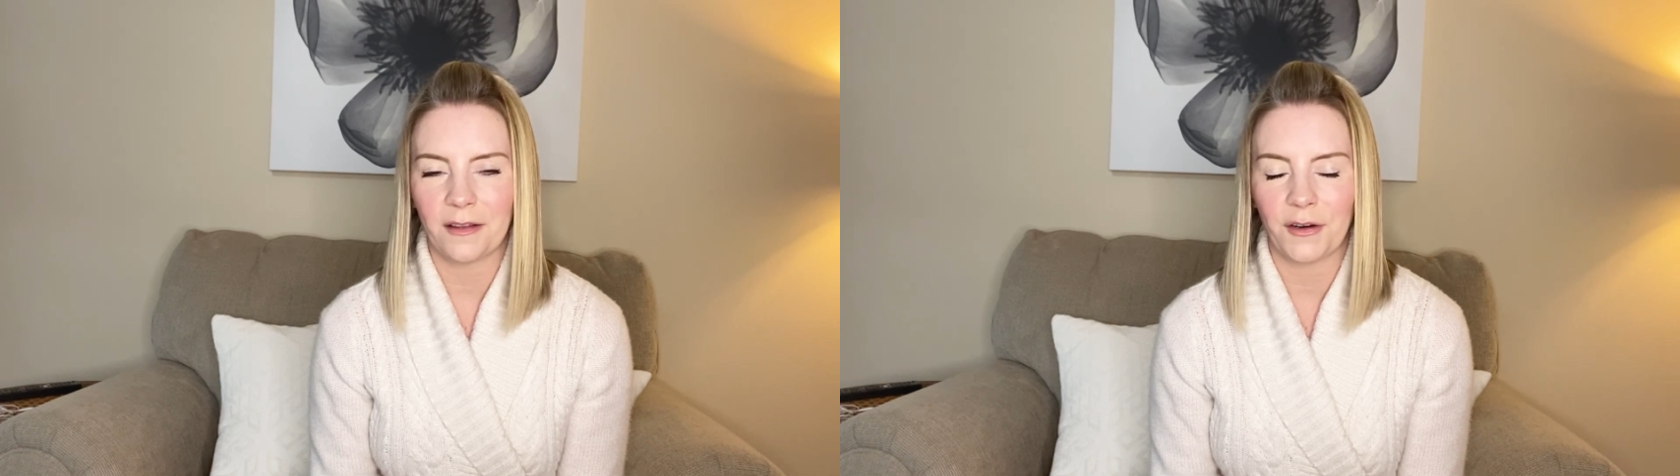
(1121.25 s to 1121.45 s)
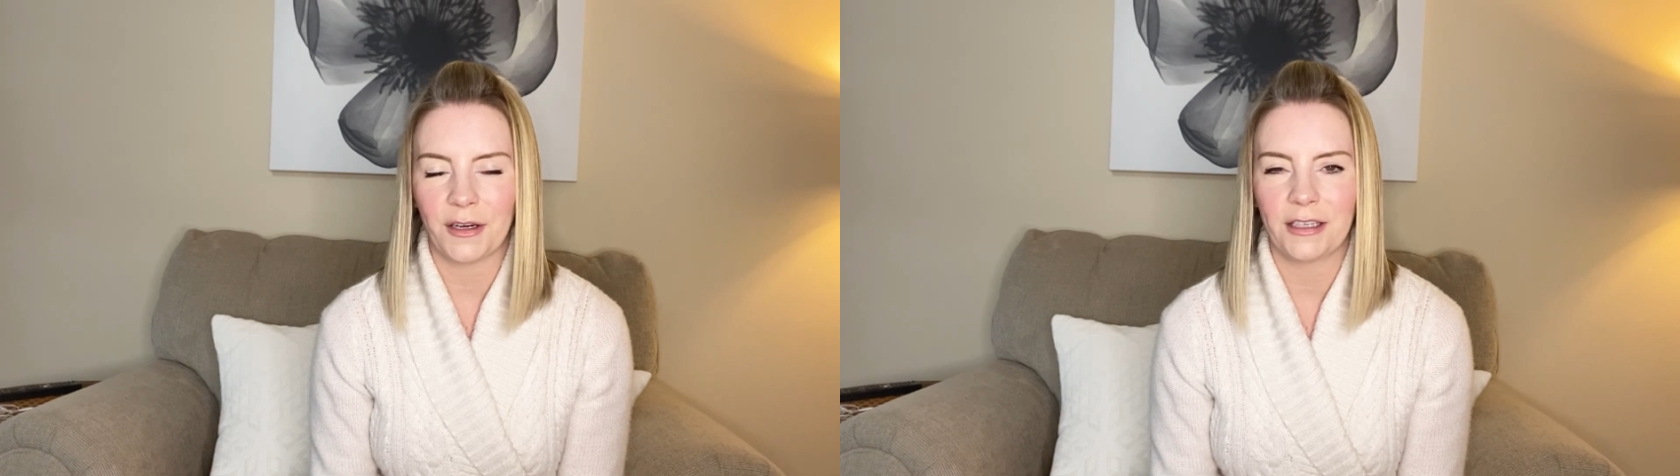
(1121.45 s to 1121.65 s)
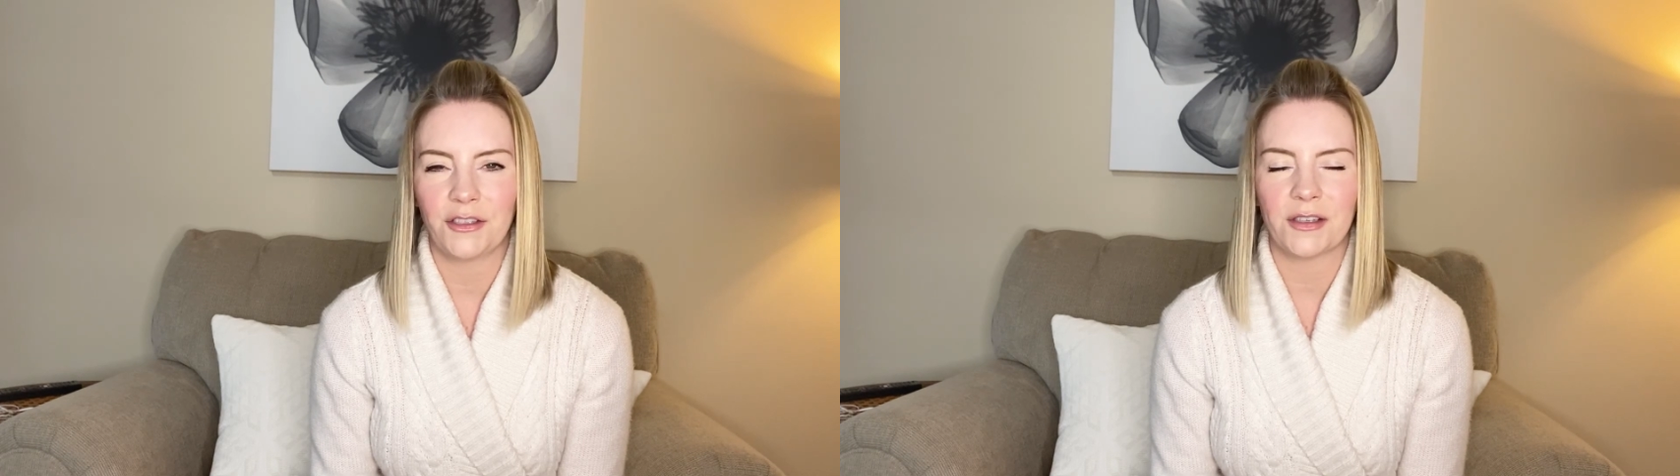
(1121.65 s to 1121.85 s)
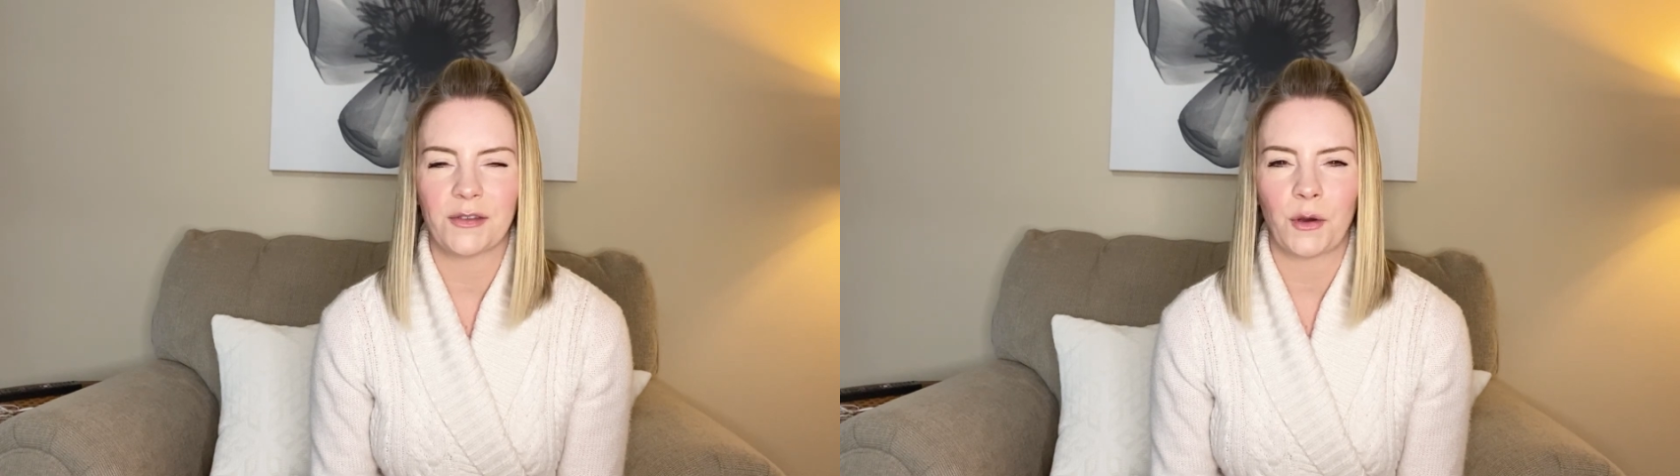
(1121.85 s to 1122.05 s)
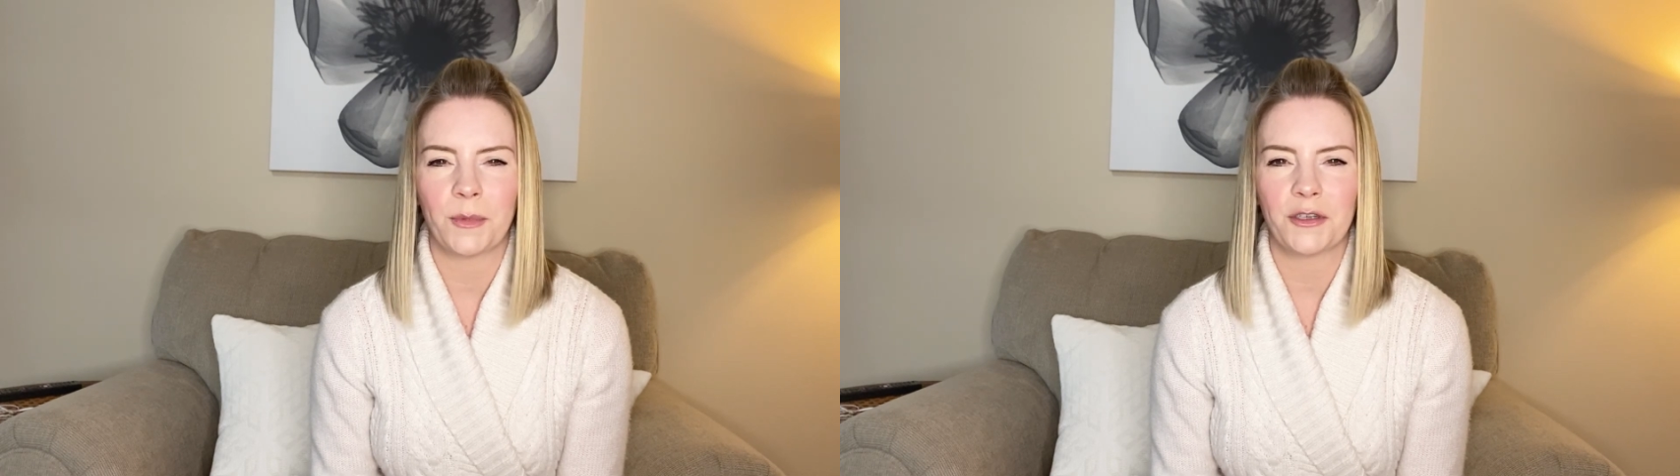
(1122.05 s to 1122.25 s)
learning just
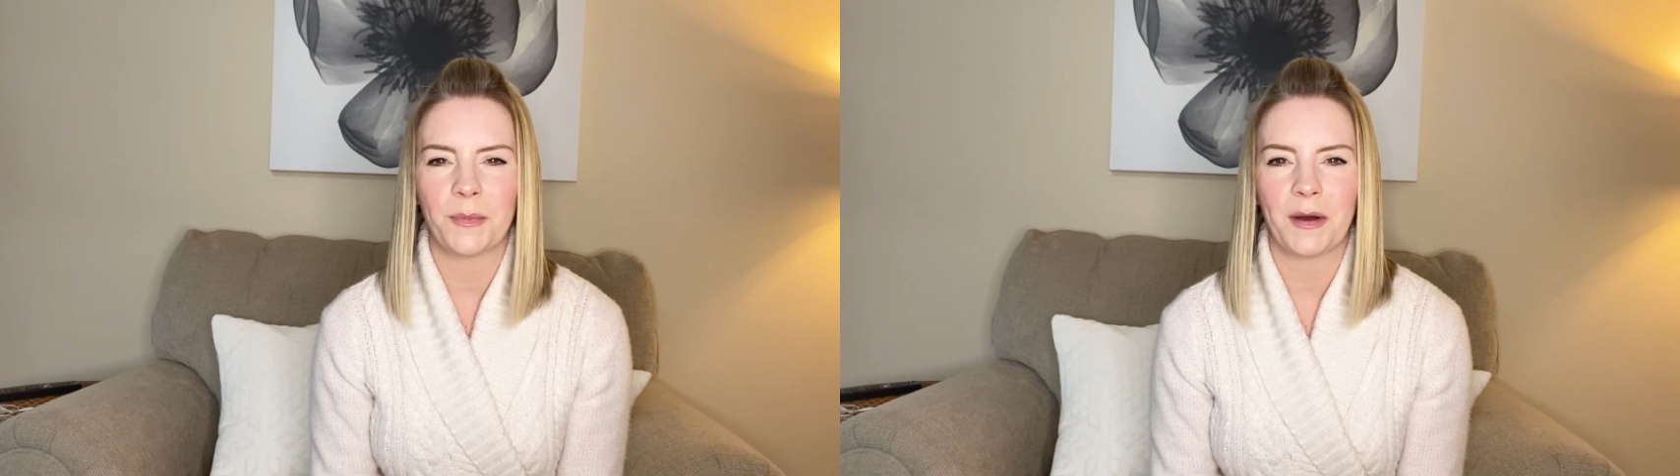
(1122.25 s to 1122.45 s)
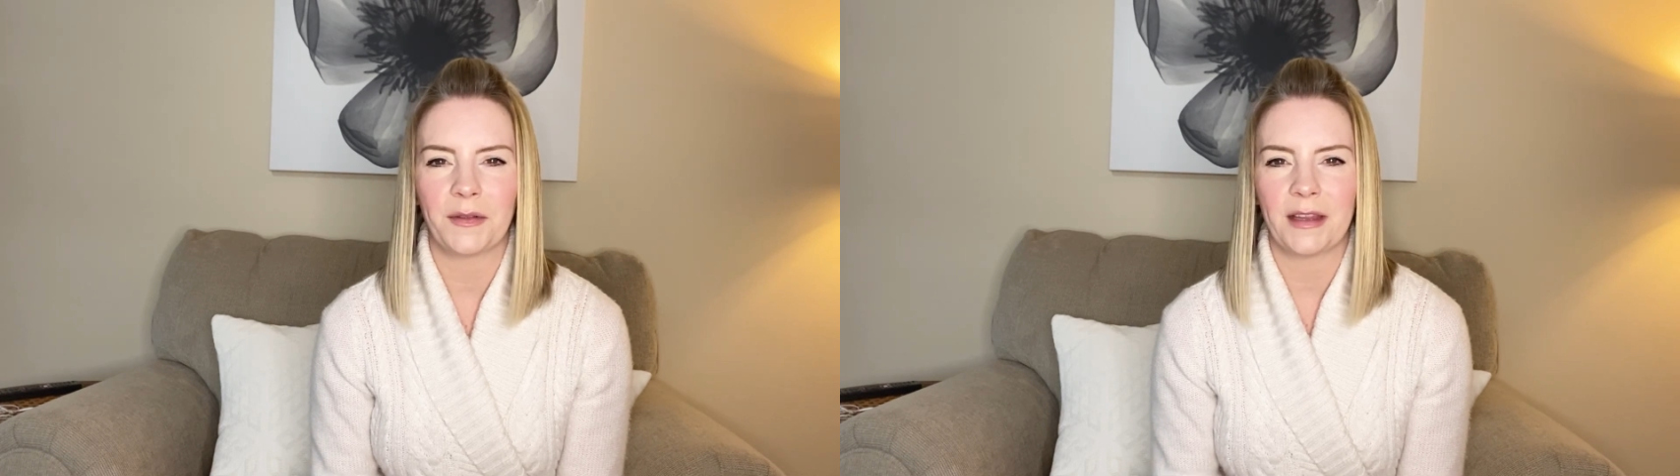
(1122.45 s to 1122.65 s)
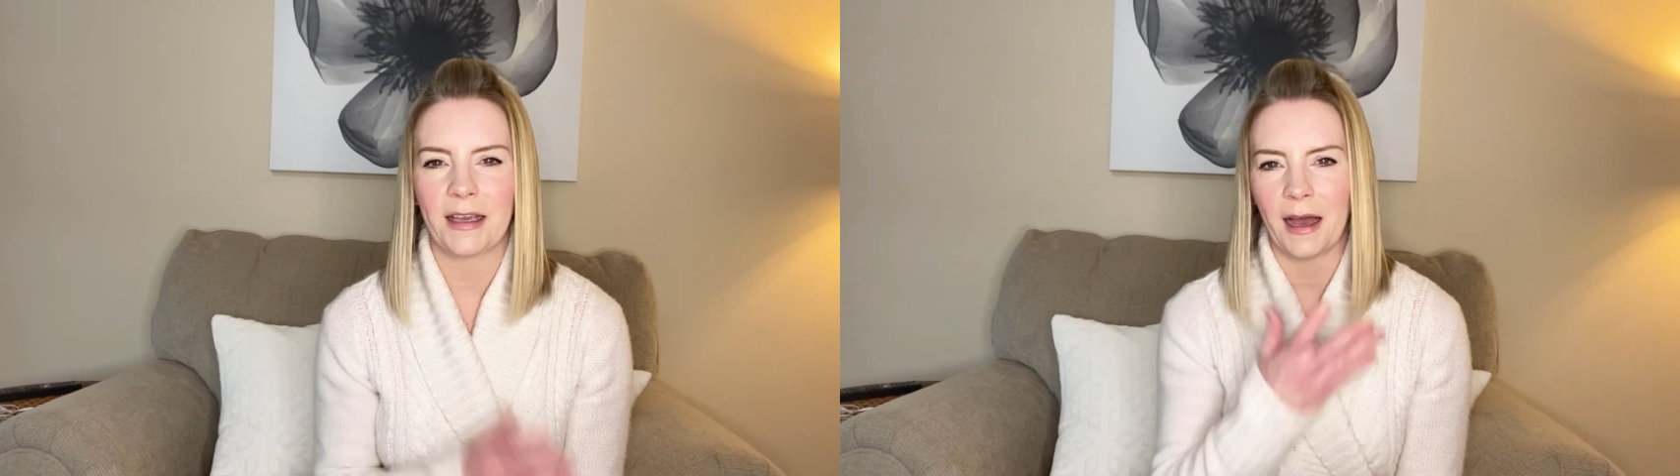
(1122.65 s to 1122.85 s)
so much about the